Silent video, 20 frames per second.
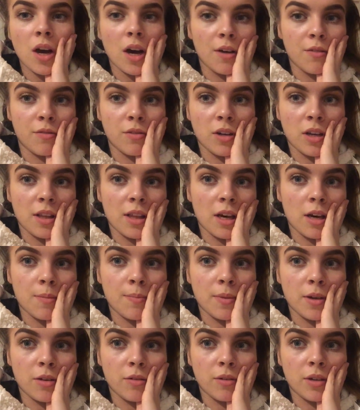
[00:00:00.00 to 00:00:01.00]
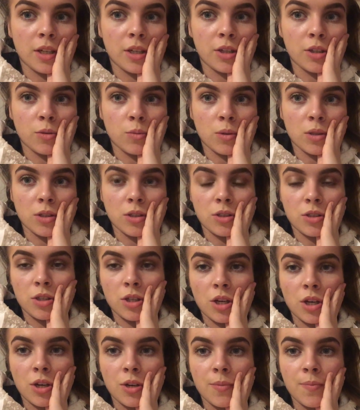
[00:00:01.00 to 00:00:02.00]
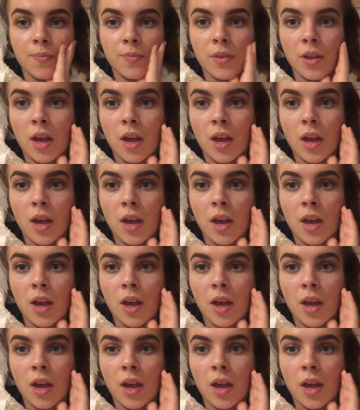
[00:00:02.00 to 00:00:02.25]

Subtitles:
I feel like that would be a really good one to do.